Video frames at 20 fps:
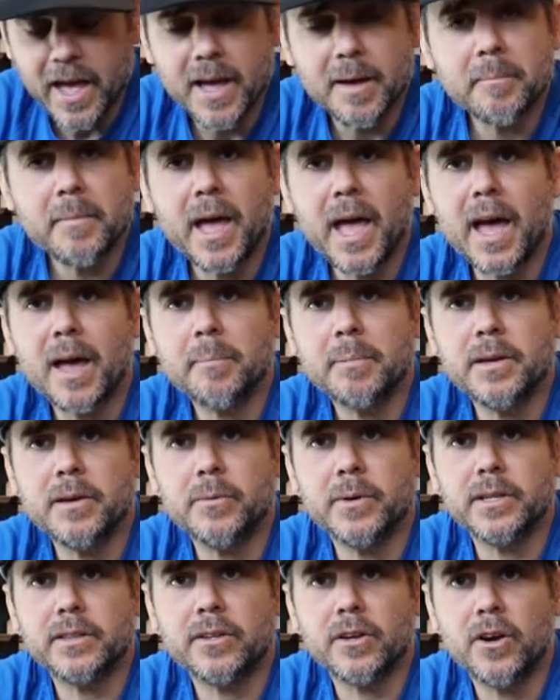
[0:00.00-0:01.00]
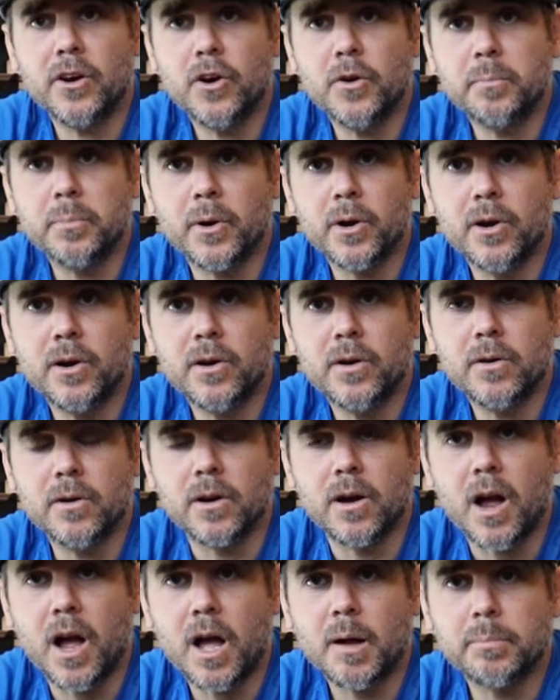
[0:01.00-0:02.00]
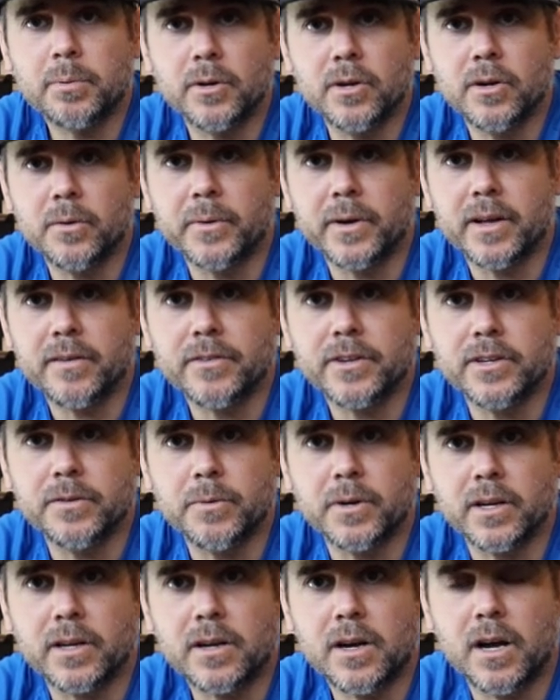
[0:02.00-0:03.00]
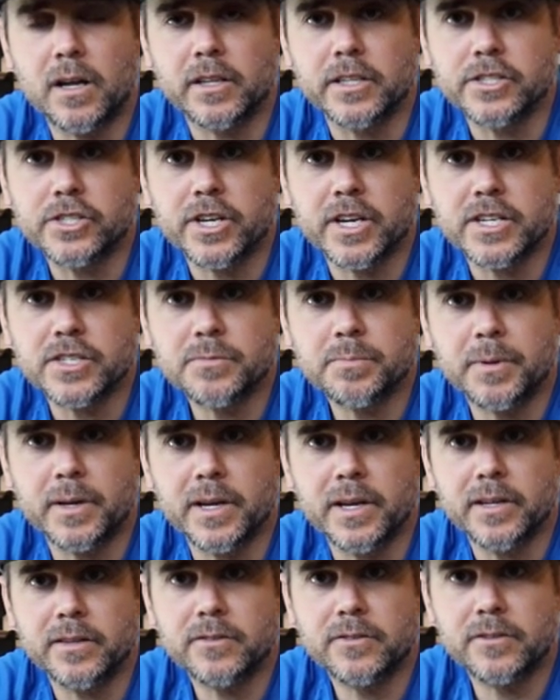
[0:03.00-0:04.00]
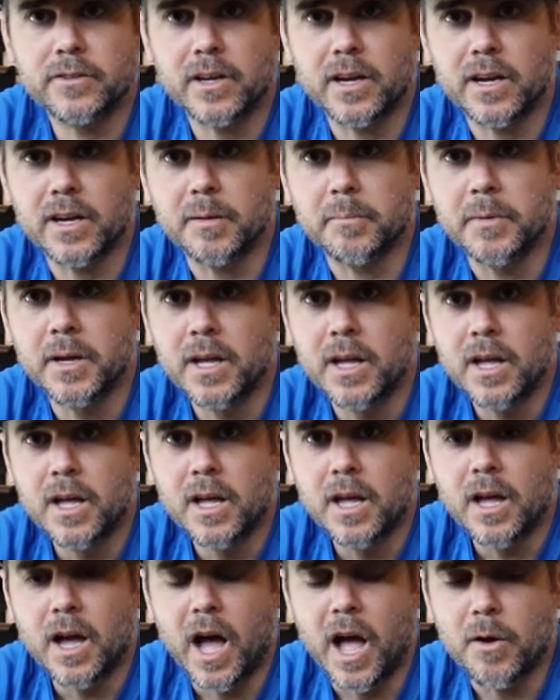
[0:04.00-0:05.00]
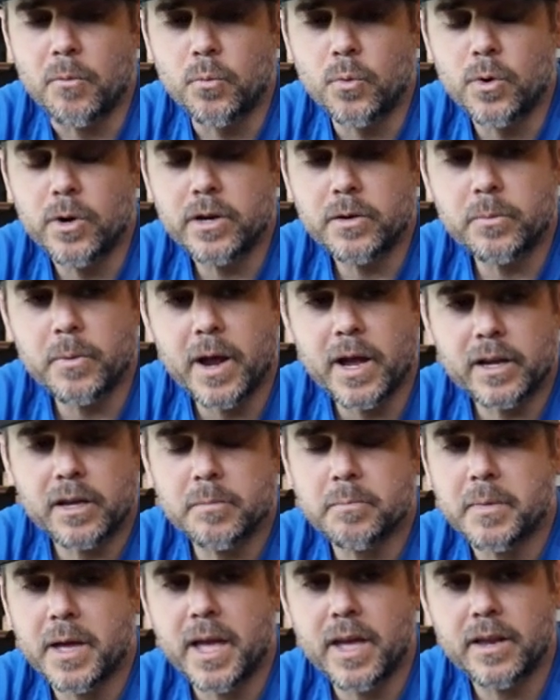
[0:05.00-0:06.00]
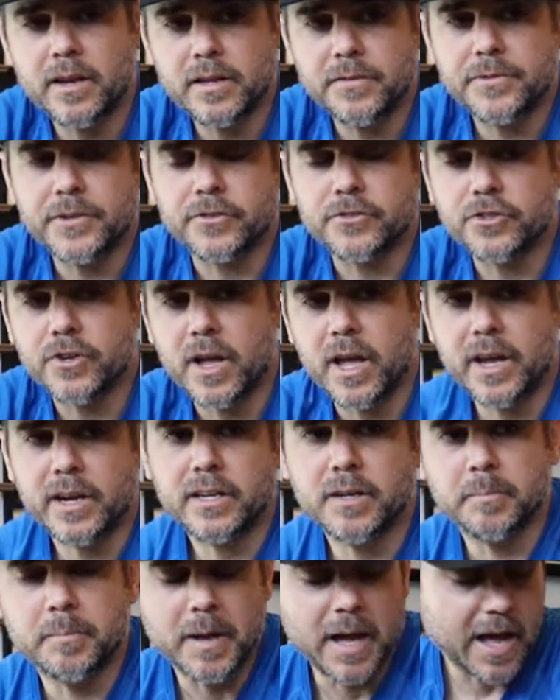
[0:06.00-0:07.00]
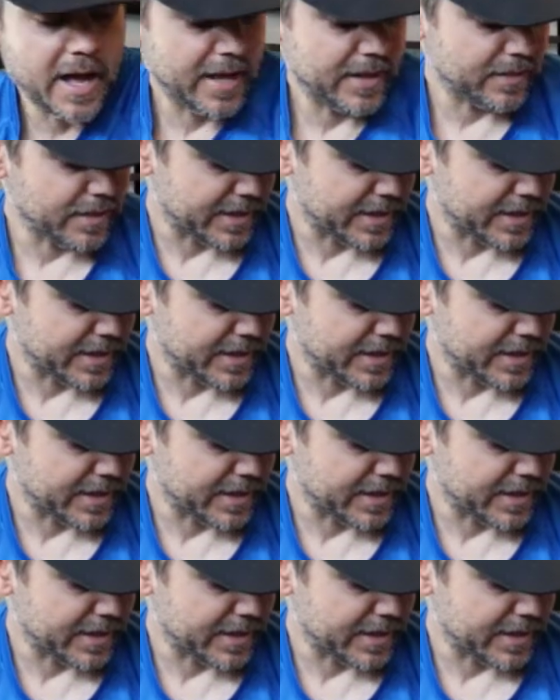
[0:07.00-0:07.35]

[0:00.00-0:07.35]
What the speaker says: am happy with the HOPRO or HOPRO, whatever you want to call it, change plates. I would recommend if you're trying to buy